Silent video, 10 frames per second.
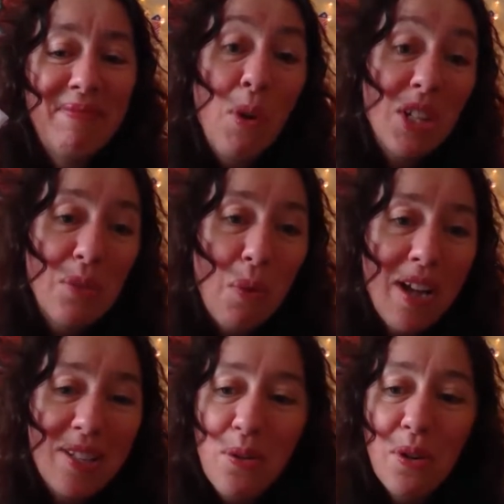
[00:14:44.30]
Which is why
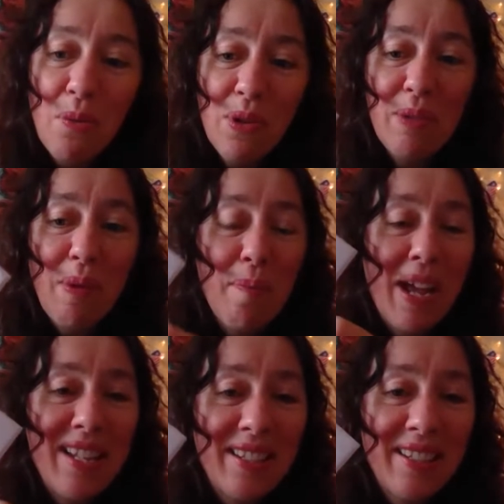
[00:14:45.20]
it's called a water bomb
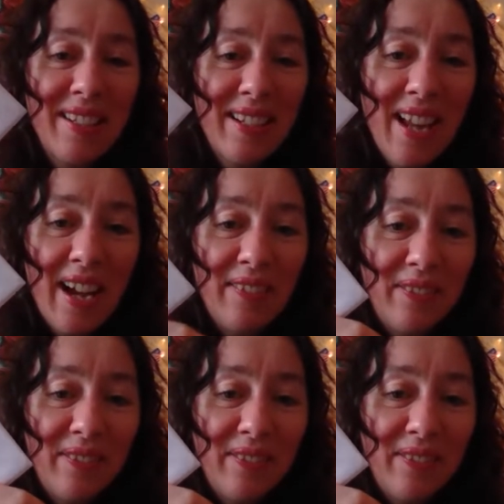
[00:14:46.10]
base. Yeah.